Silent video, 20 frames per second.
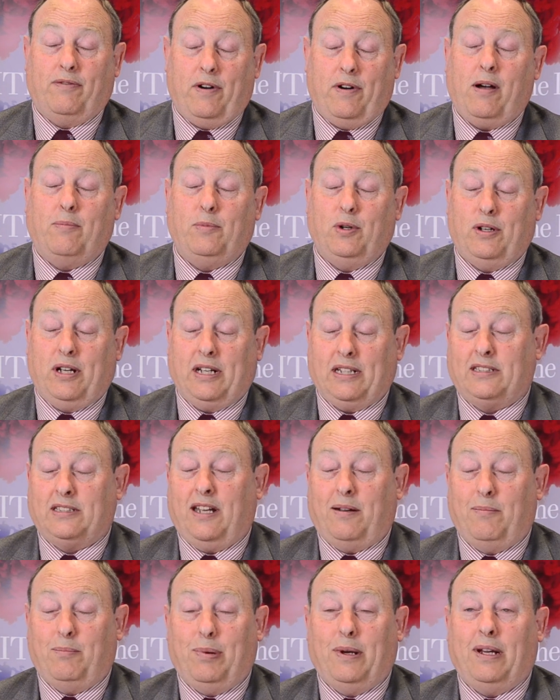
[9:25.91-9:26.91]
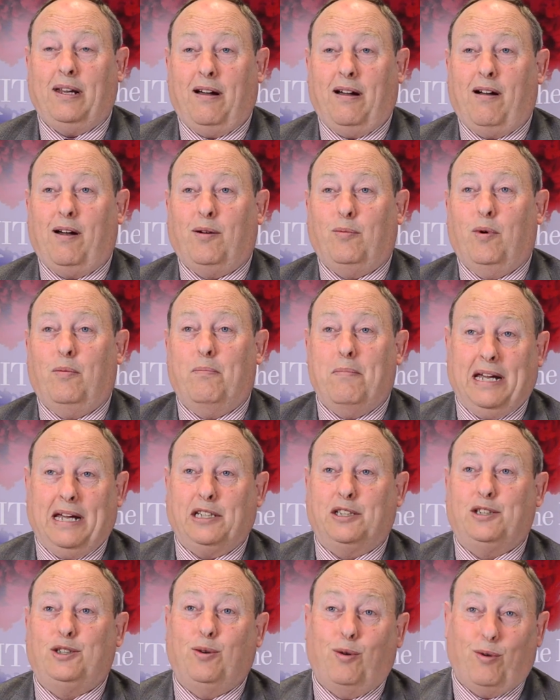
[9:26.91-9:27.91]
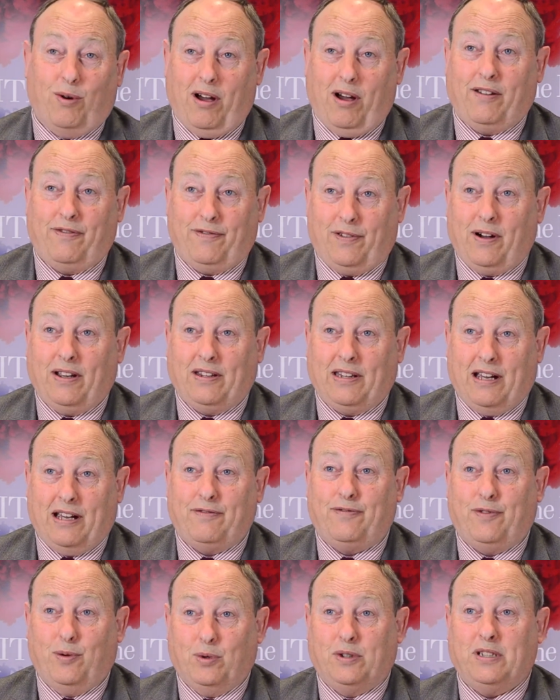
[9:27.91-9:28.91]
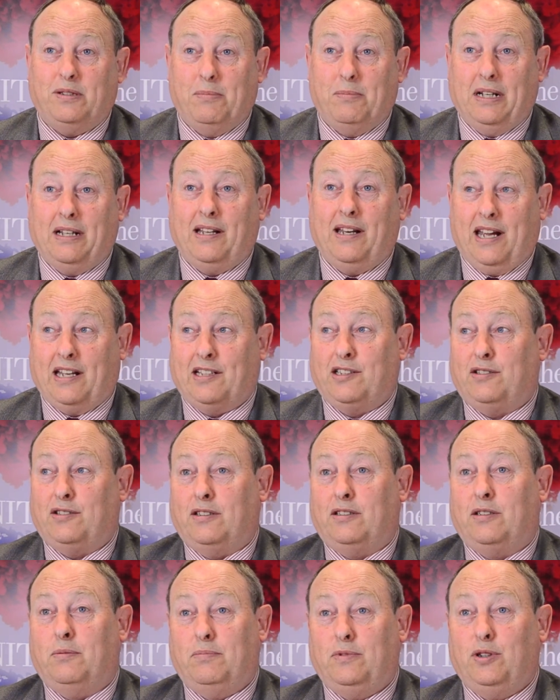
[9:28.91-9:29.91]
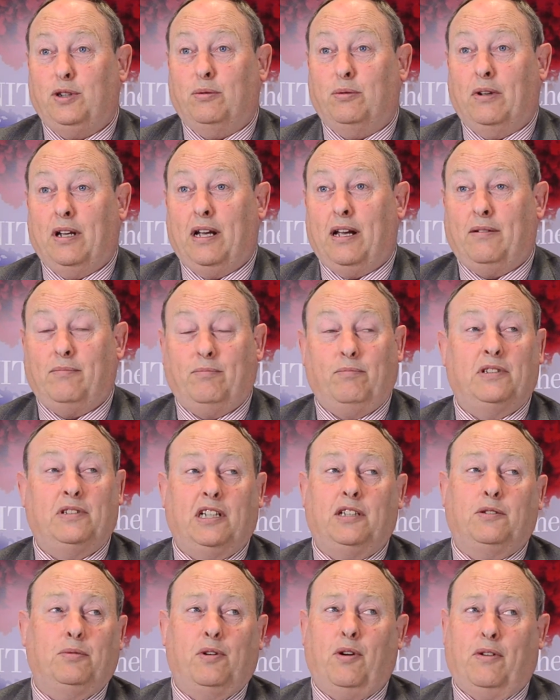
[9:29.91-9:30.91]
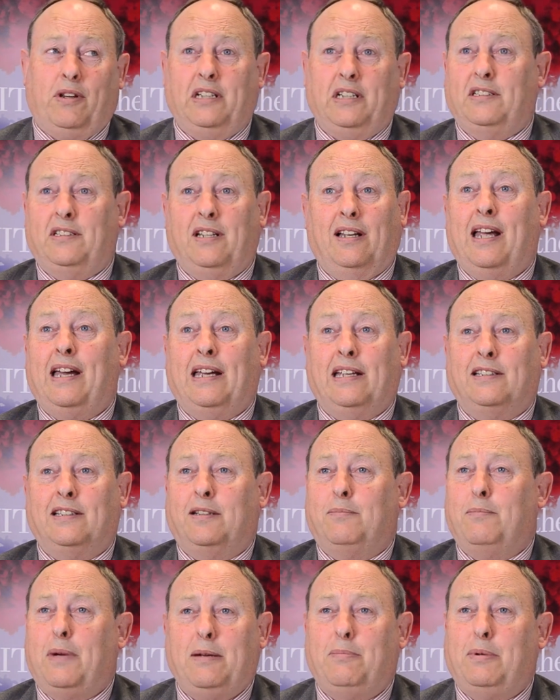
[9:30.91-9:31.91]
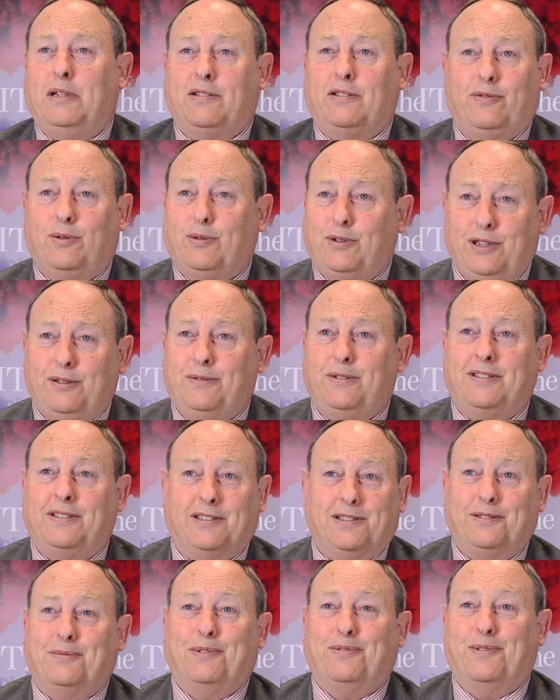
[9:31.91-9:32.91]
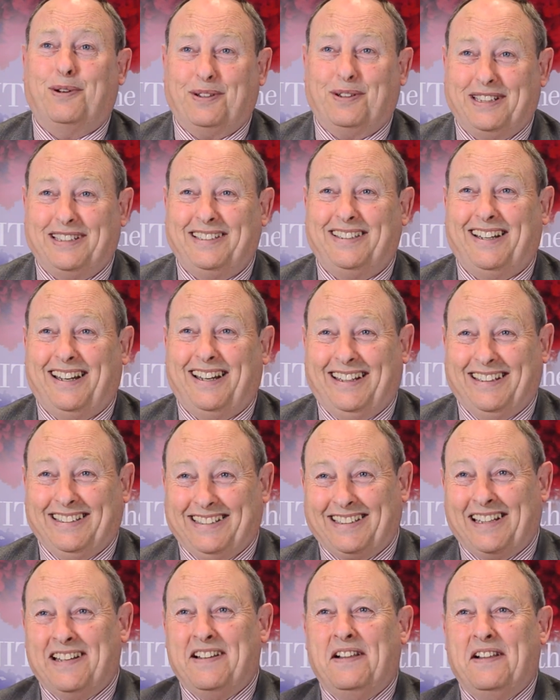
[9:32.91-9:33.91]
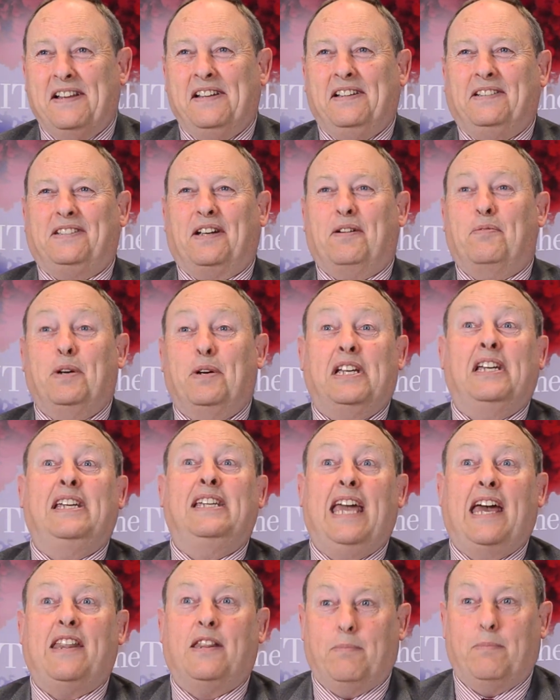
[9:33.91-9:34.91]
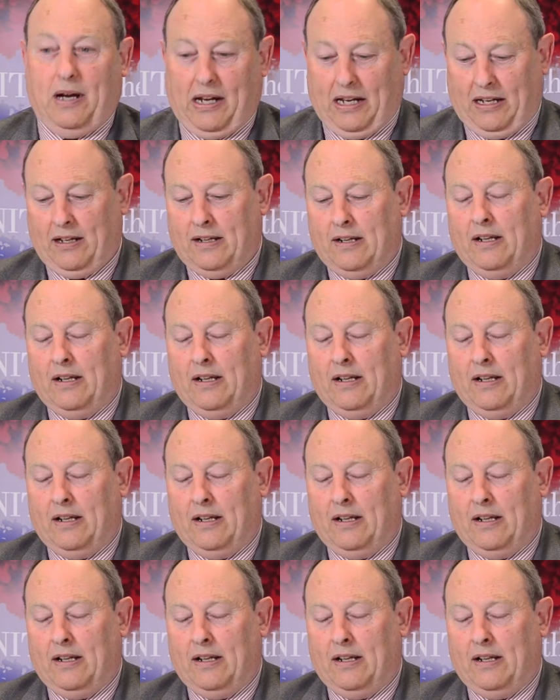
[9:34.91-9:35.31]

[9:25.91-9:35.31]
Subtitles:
If I'm your next MP, I will make sure I find that 40 million extra to dual it. And since we've got these delays, maybe it's fortuitous that we've got these delays, so we can get the money.